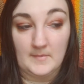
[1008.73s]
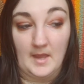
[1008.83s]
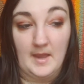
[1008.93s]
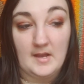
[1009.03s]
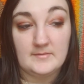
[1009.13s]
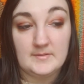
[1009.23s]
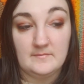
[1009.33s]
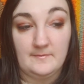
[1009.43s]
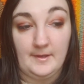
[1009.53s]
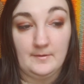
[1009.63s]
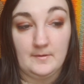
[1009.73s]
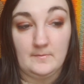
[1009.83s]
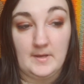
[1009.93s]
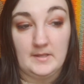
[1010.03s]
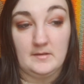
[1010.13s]
I have some fingering
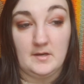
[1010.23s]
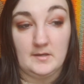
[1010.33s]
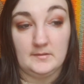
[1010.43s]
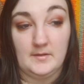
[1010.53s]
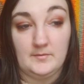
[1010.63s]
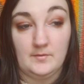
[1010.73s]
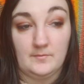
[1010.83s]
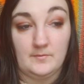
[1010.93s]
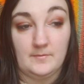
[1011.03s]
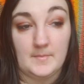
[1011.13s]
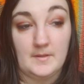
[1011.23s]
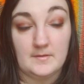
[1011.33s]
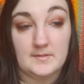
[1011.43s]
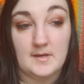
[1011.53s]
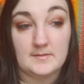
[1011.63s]
weight yarn left over from other
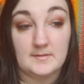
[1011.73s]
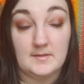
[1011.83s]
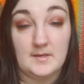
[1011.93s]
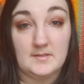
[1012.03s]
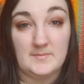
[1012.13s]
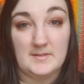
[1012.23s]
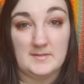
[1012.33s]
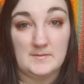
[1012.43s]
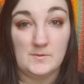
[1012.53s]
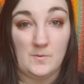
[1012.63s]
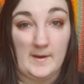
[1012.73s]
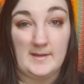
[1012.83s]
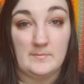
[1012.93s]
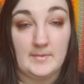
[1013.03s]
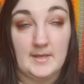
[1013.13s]
socks and things, but it's still quite
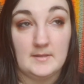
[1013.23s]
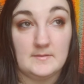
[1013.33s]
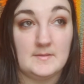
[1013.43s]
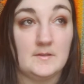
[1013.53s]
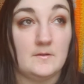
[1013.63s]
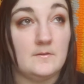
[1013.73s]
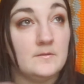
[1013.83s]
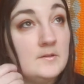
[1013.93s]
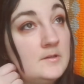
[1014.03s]
a bit, so